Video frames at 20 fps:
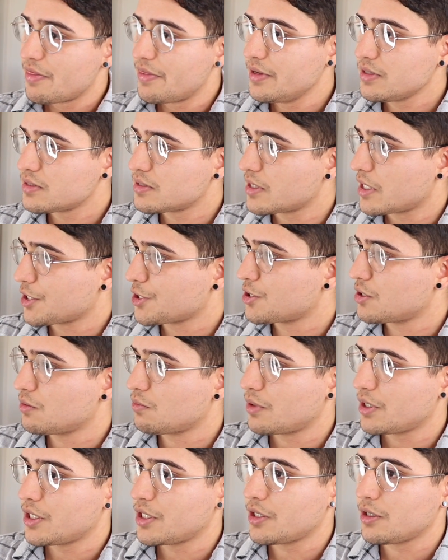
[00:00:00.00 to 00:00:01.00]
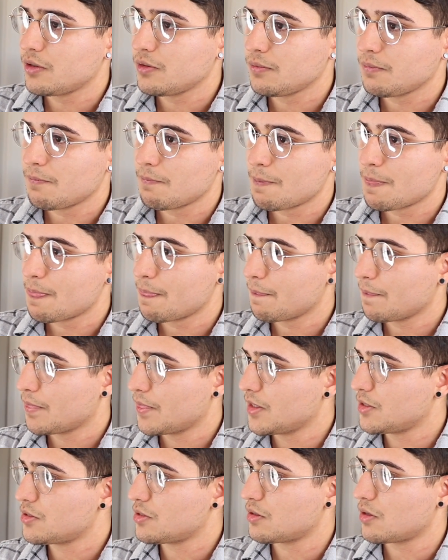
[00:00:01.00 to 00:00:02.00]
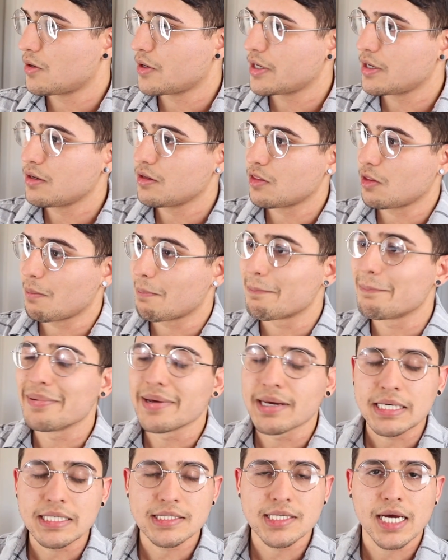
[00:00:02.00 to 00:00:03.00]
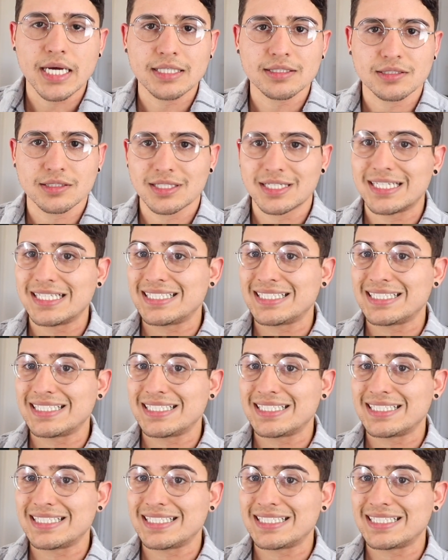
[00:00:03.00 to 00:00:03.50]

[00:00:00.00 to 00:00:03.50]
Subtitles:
This section right here, this slogan, the big text,